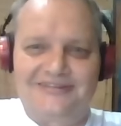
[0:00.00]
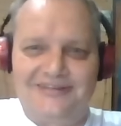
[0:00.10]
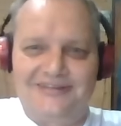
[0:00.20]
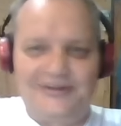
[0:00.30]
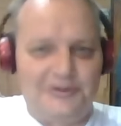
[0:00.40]

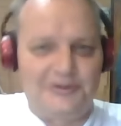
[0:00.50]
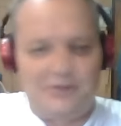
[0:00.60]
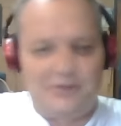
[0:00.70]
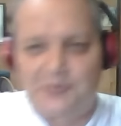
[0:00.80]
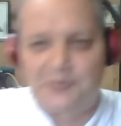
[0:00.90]
I don't know if
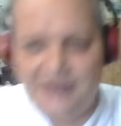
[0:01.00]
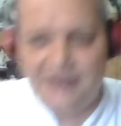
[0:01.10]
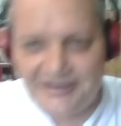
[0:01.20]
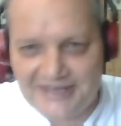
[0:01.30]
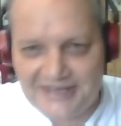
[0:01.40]
people
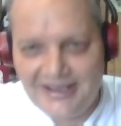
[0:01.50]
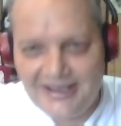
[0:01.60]
realize that,